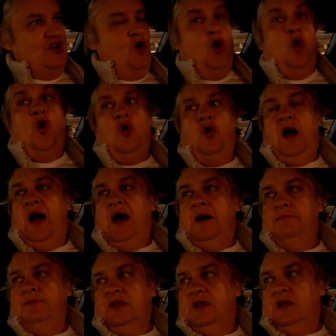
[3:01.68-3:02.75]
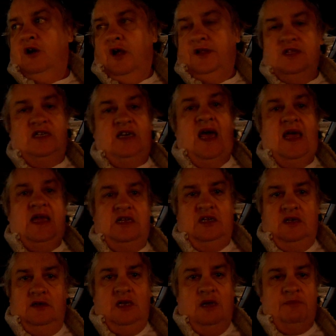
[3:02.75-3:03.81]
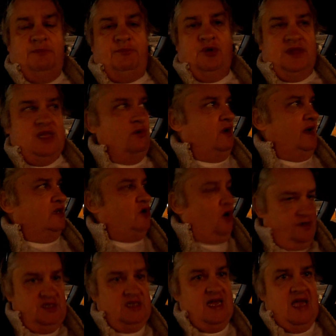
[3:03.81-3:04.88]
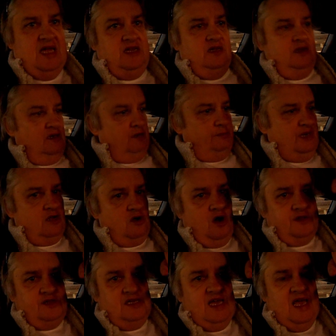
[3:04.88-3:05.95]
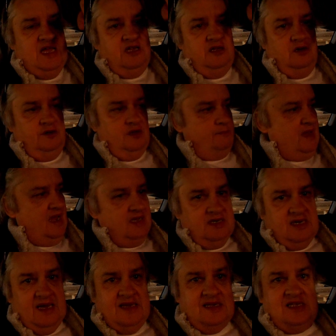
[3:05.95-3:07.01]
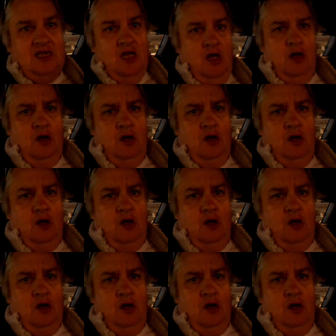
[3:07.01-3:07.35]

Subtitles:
Or cotton candy, let me put it that way. Cotton candy, a little bit of cotton candy on the pancakes.